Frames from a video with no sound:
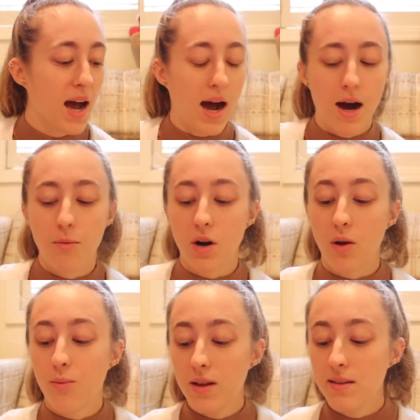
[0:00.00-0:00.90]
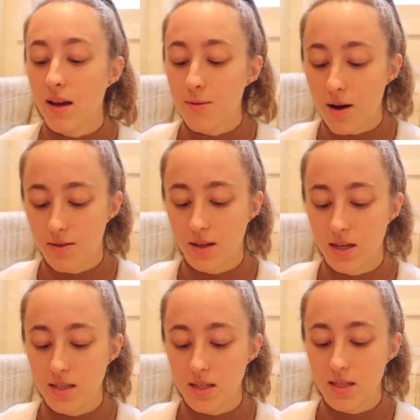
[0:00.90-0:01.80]
what I really like about
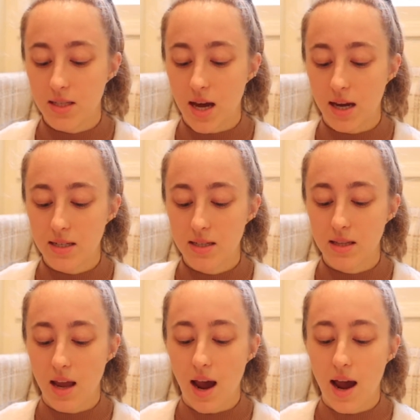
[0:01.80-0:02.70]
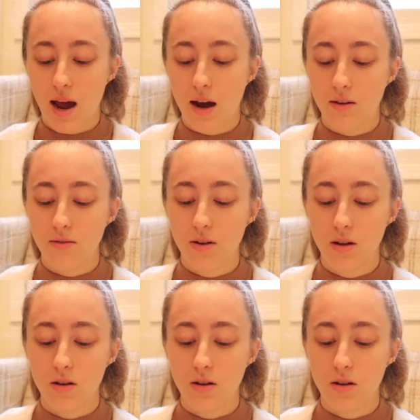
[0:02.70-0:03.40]
these is that they have